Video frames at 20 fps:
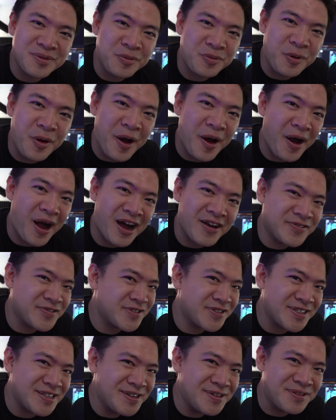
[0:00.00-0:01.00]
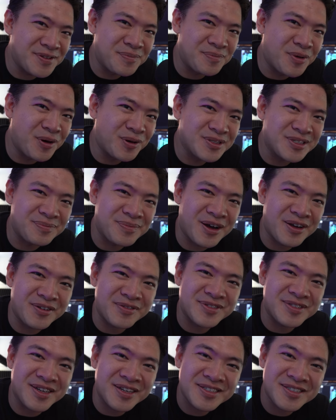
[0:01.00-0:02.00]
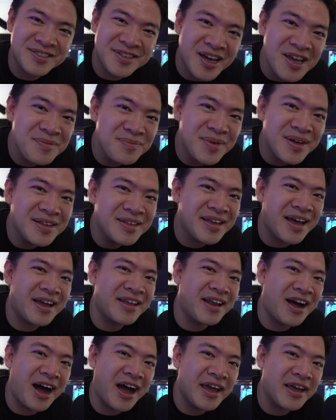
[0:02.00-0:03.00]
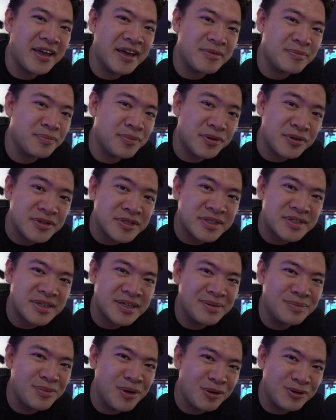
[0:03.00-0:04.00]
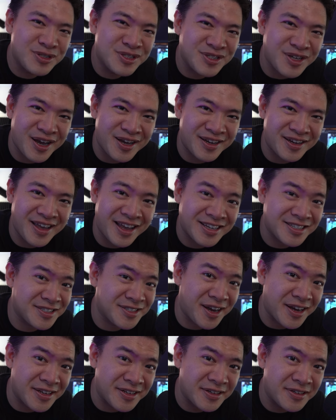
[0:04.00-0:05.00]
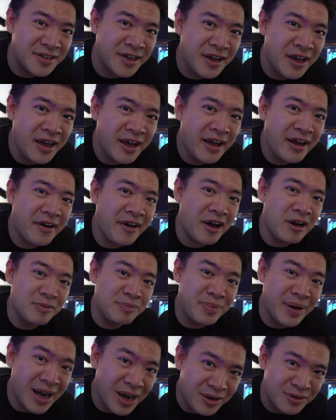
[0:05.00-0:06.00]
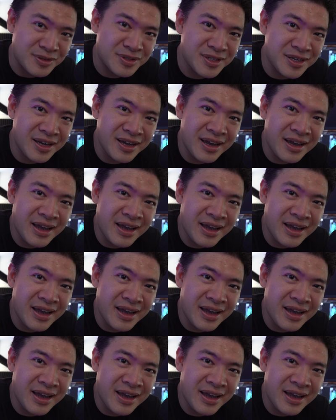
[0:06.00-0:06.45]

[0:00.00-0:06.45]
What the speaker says: where I've seen the most amount of excitement, and I am personally most excited about.